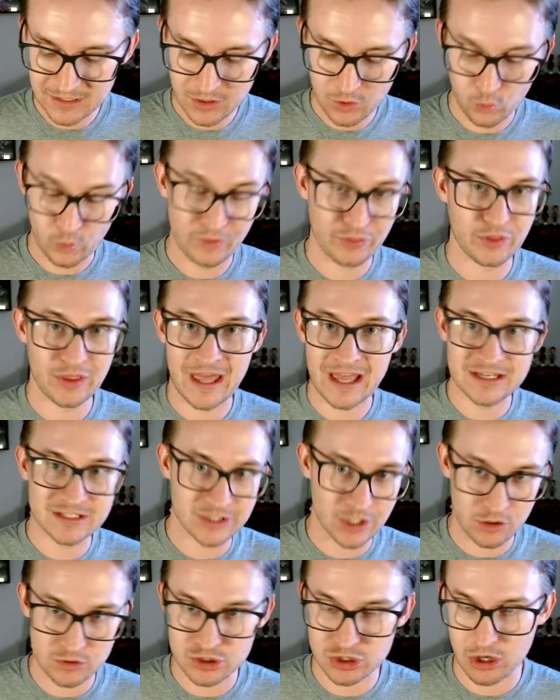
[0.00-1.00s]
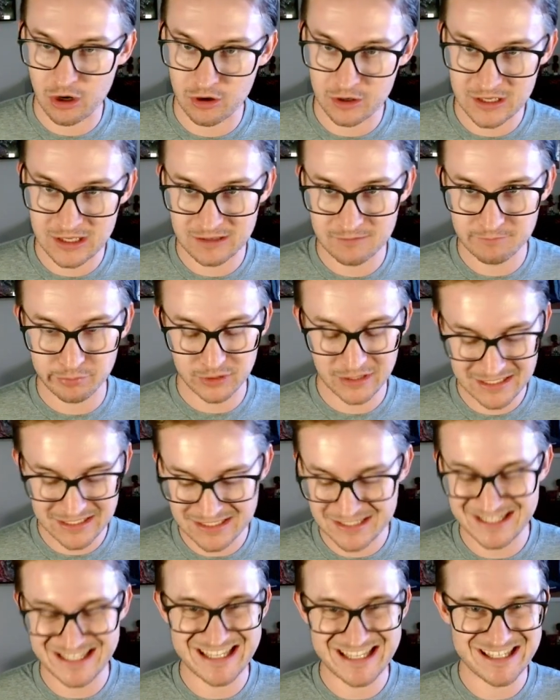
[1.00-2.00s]
with a head coach already in
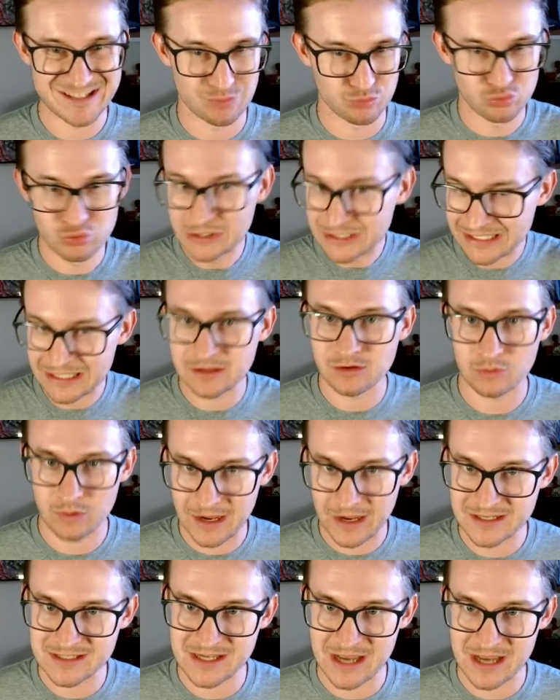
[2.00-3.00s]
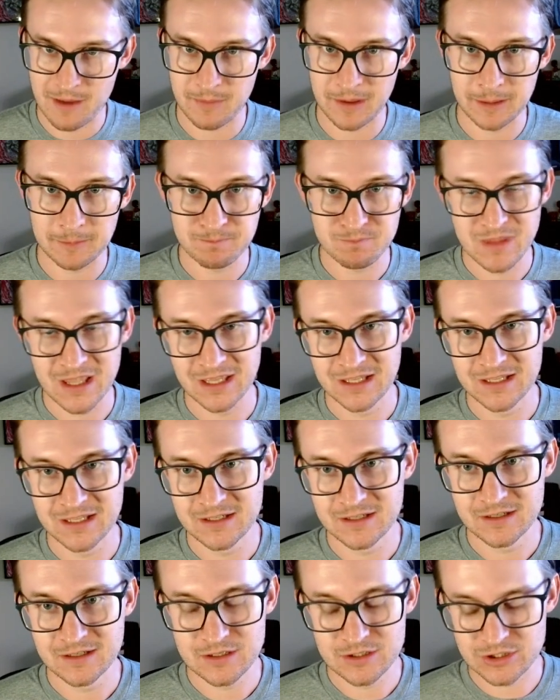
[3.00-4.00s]
place is really the right timing
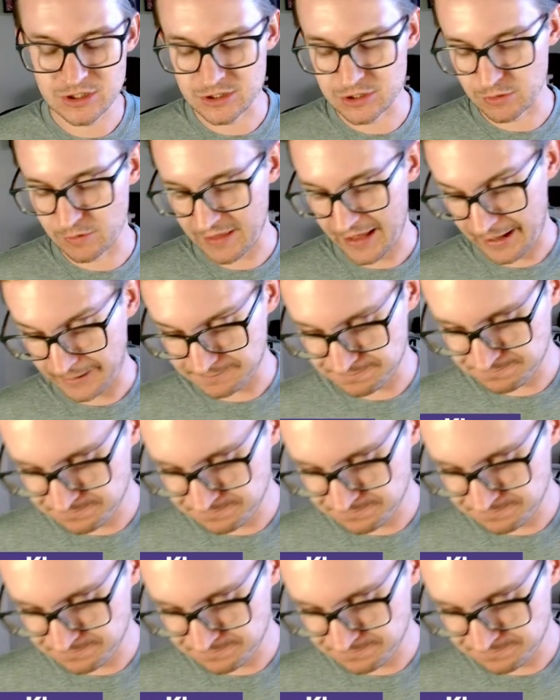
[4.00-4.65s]
to do that.